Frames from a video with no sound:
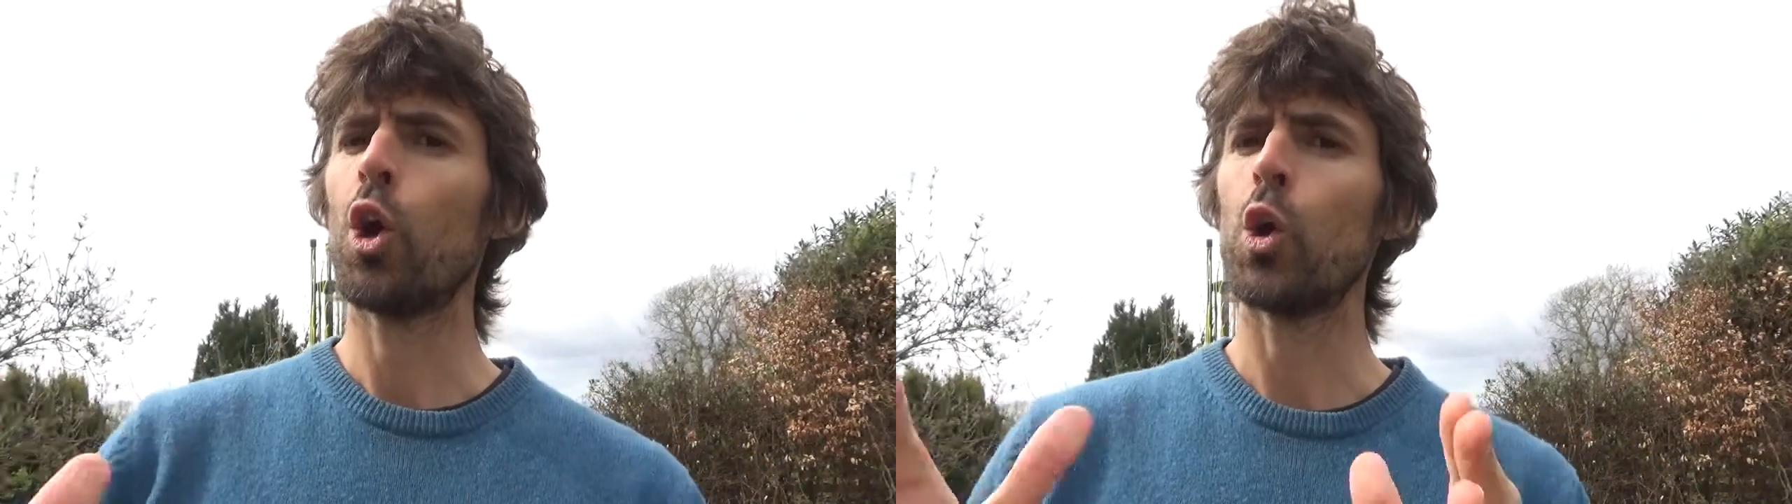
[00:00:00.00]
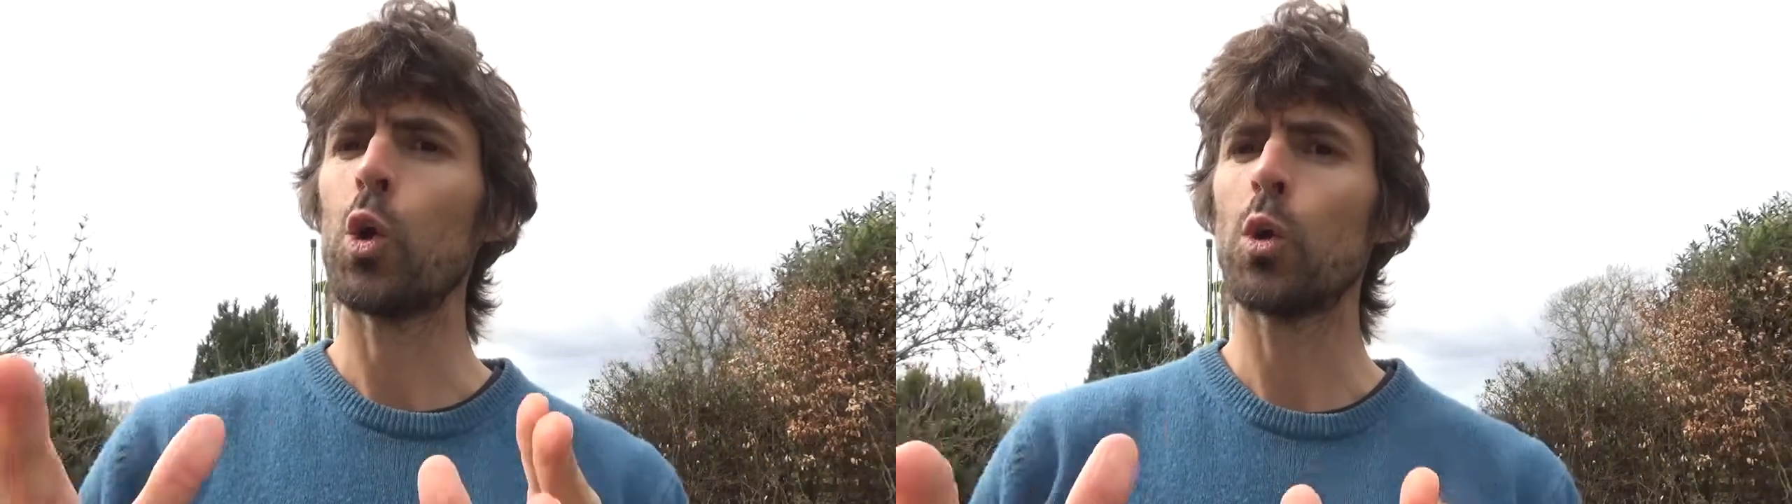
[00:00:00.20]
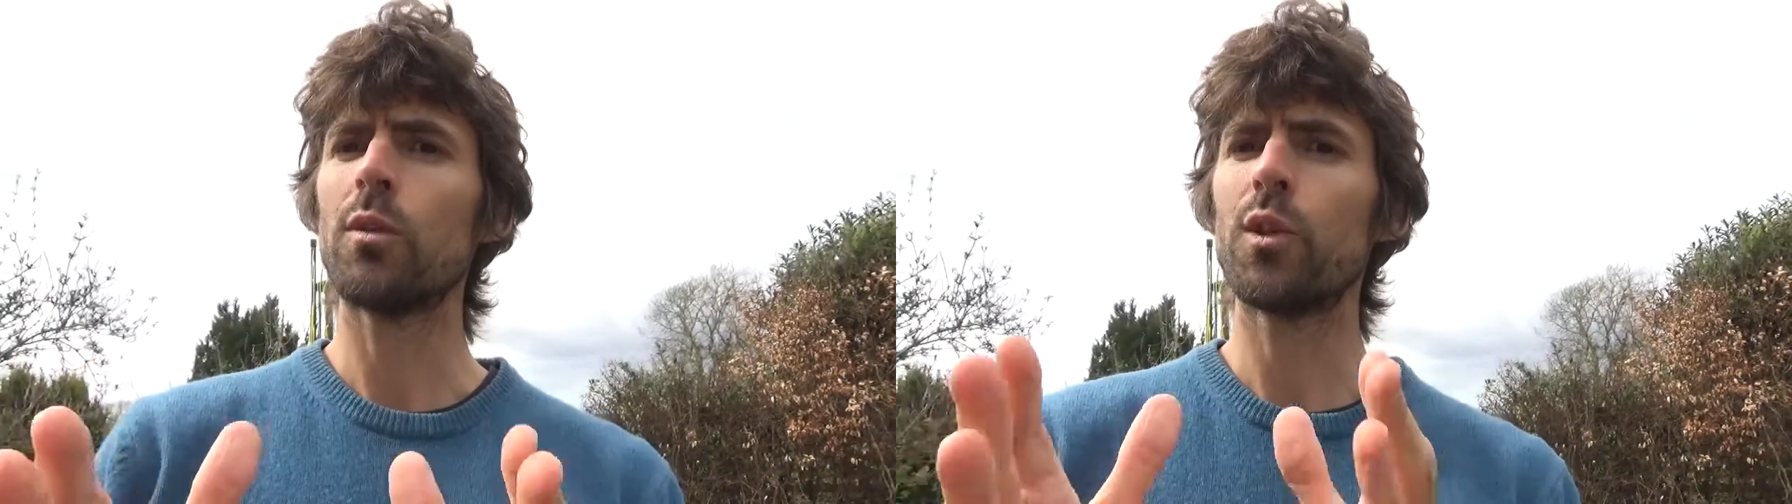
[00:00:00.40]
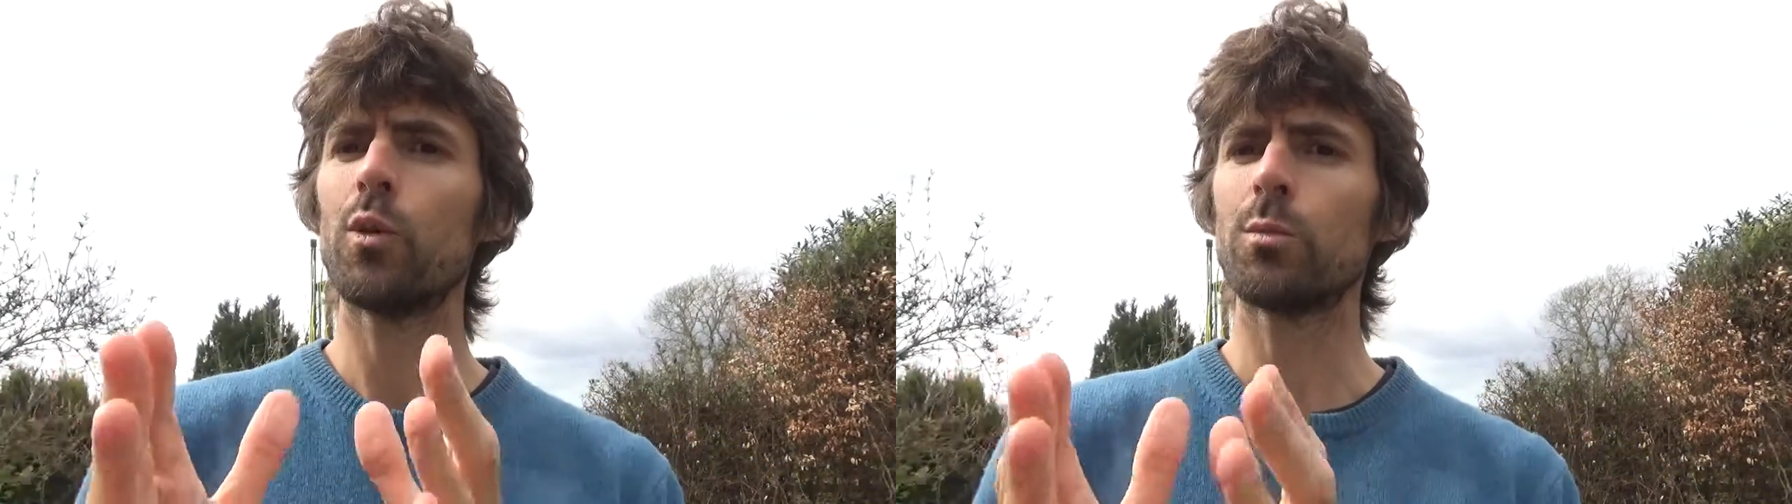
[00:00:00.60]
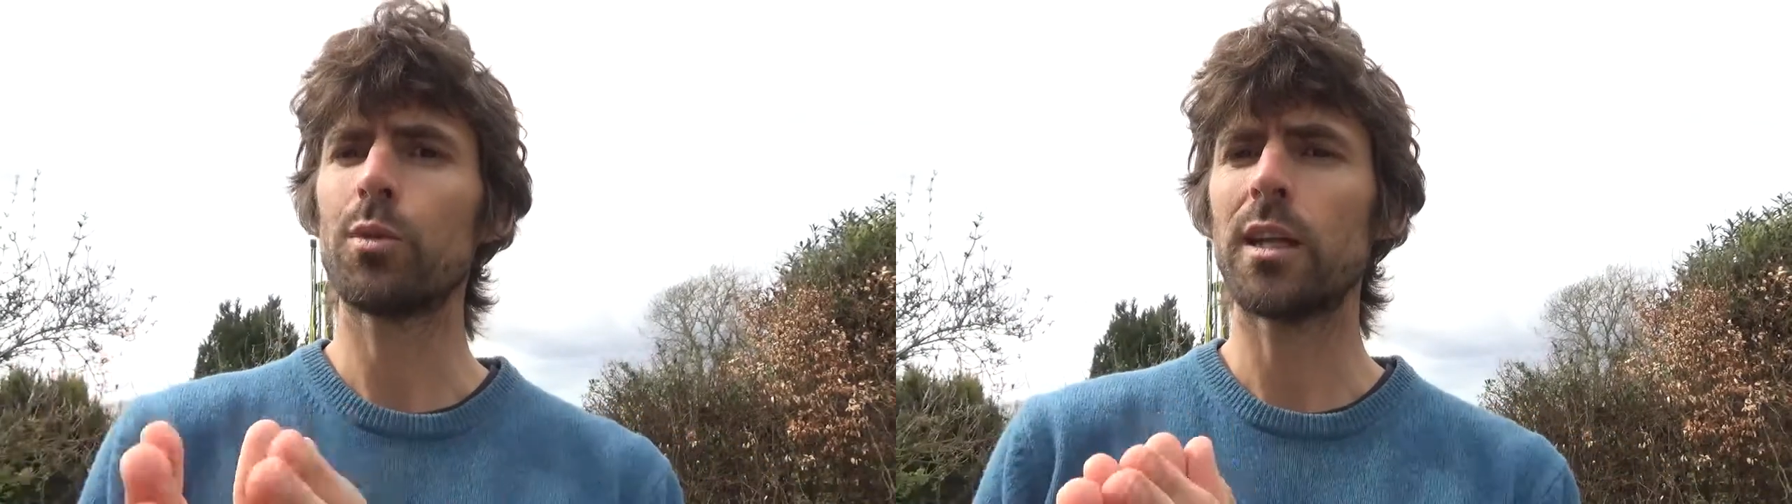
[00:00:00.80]
all of
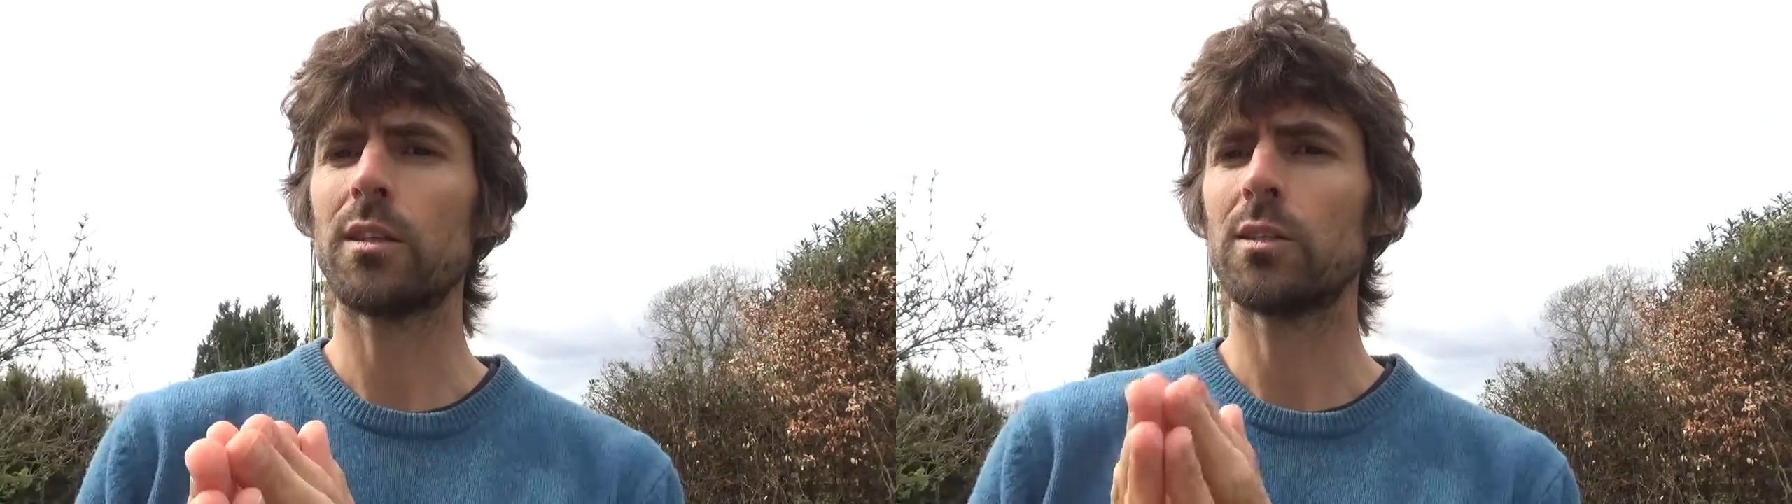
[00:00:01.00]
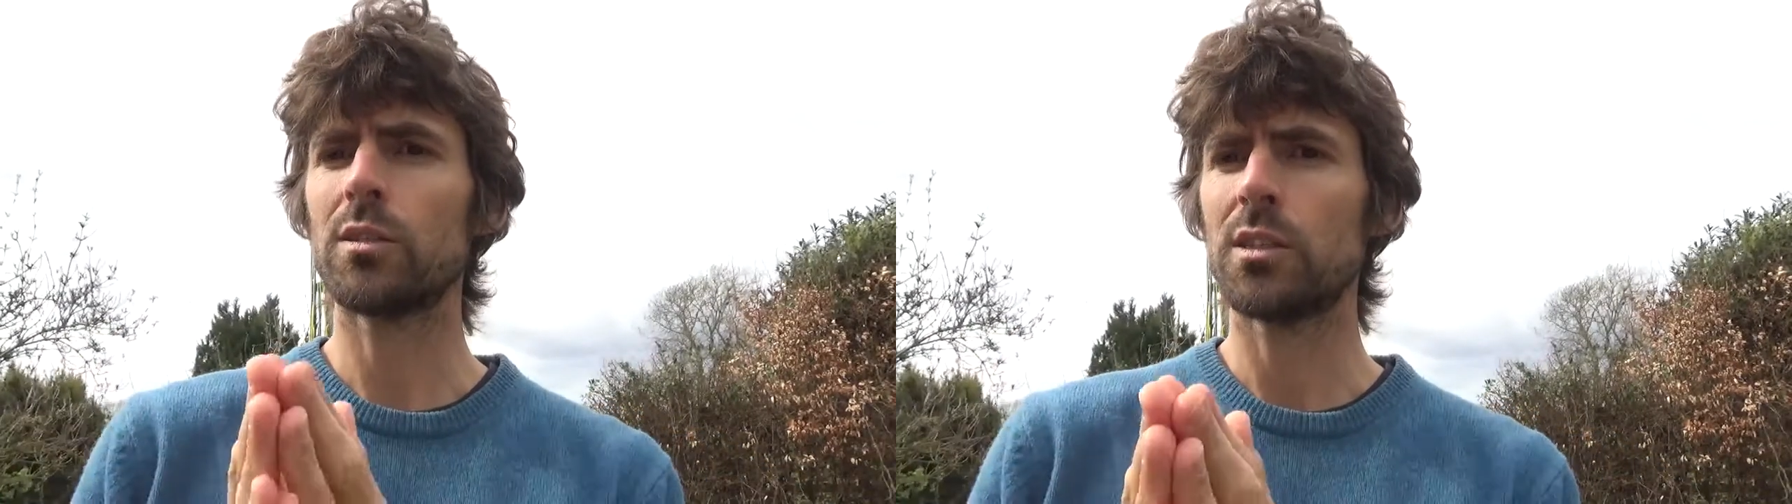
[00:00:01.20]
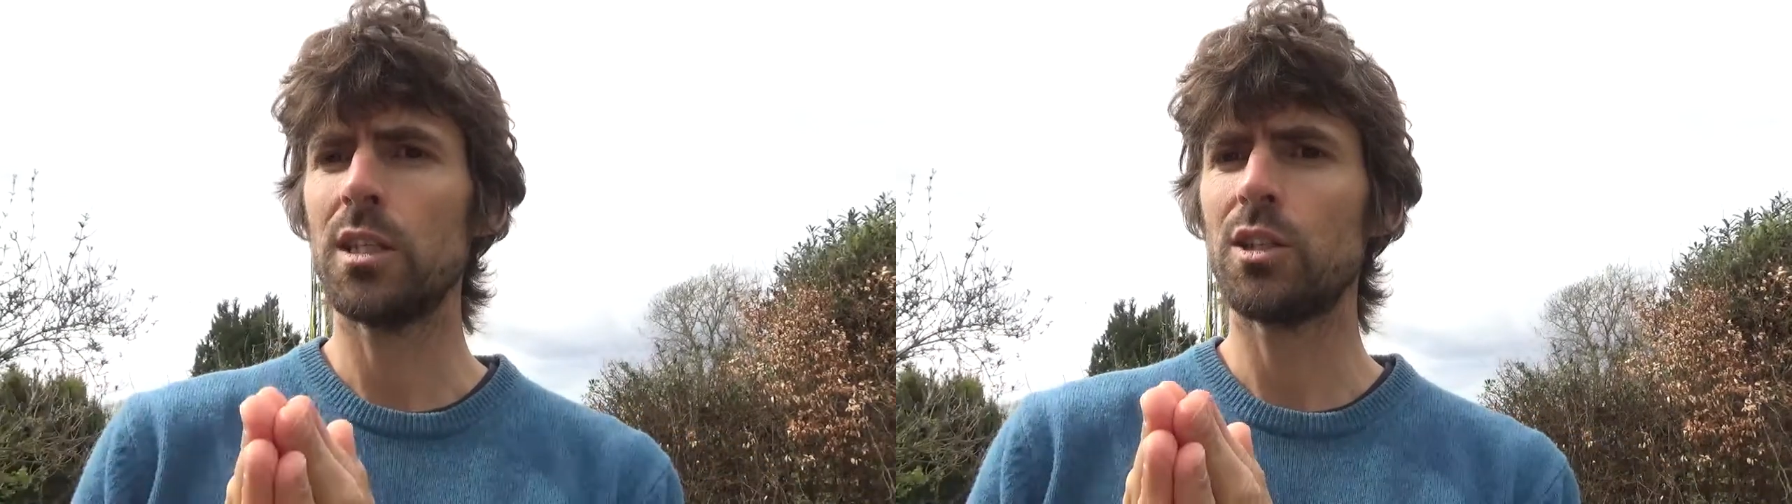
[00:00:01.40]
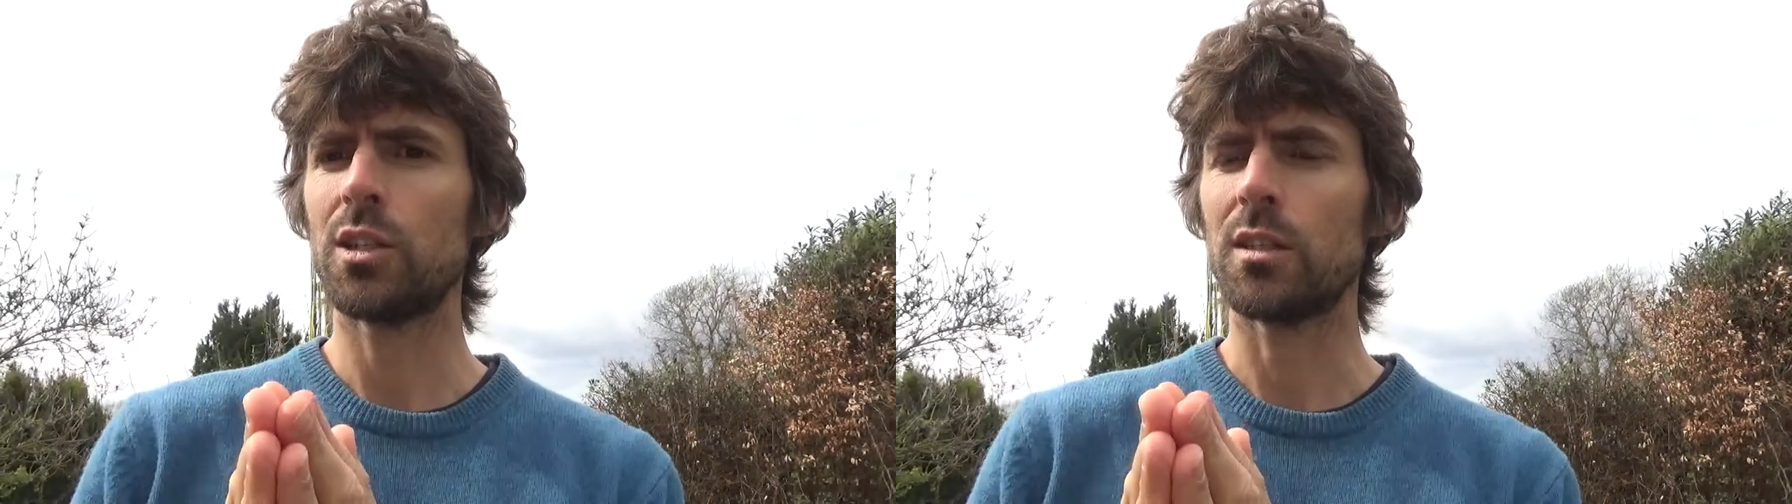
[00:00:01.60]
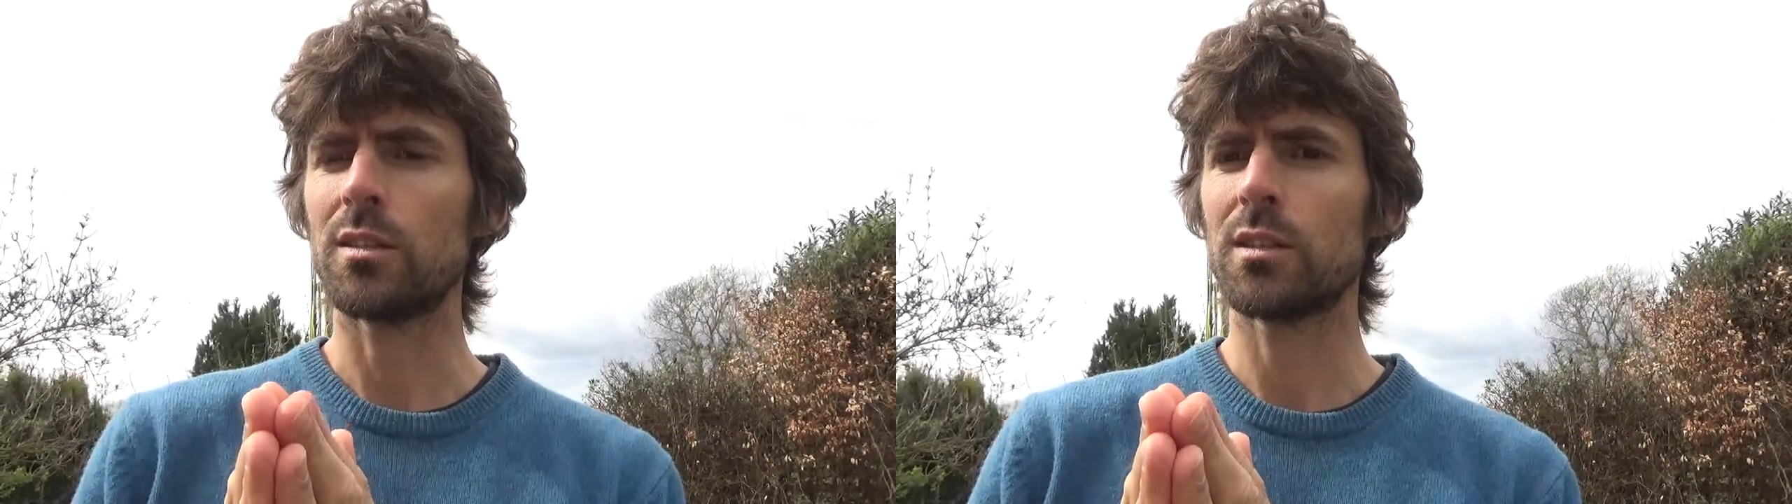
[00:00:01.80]
those practical
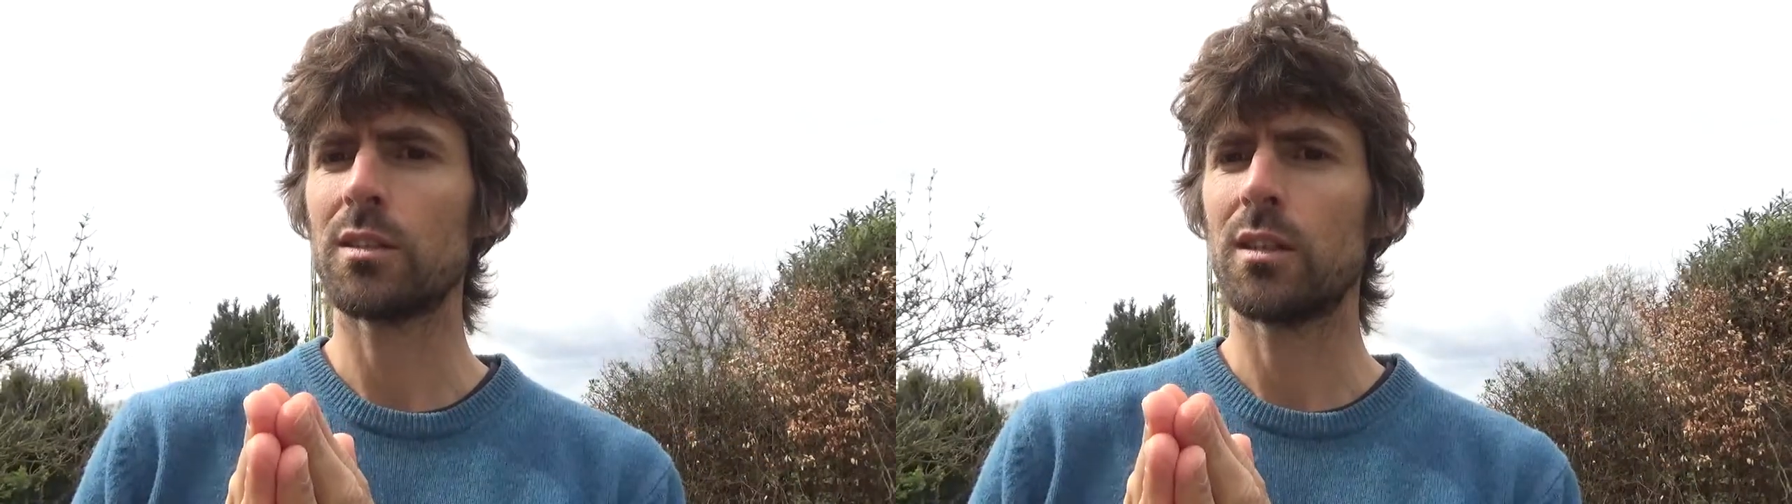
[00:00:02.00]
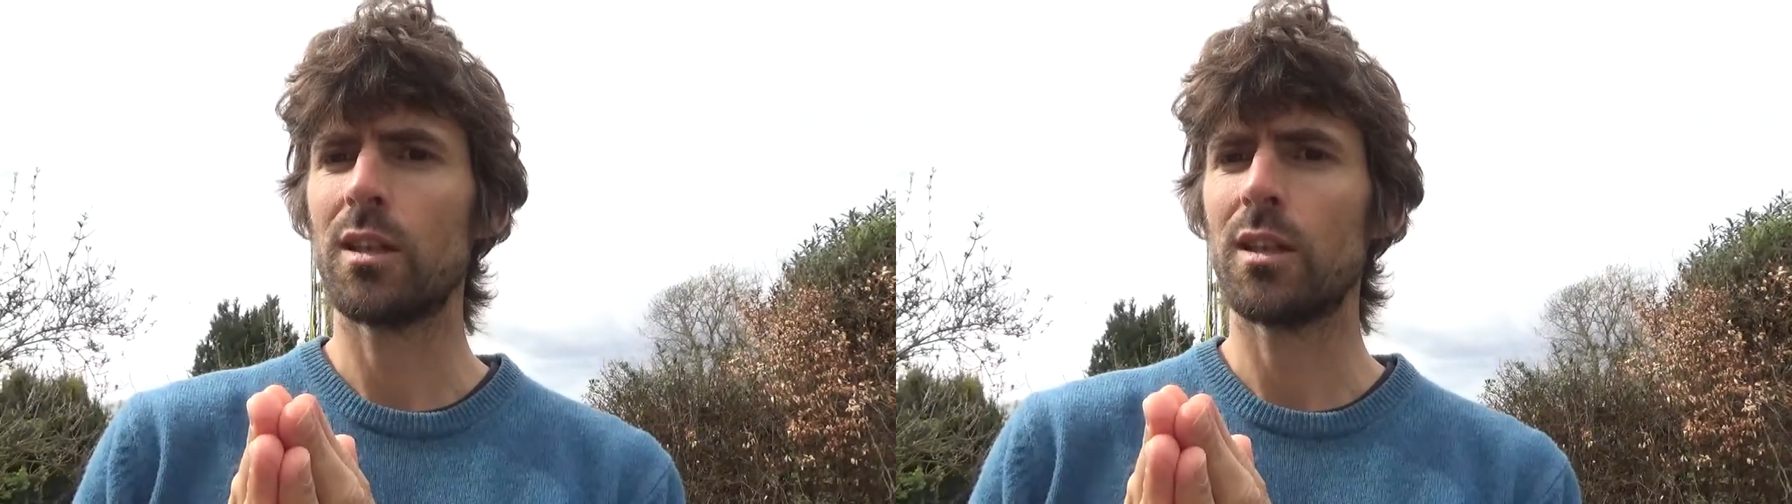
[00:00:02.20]
teachings,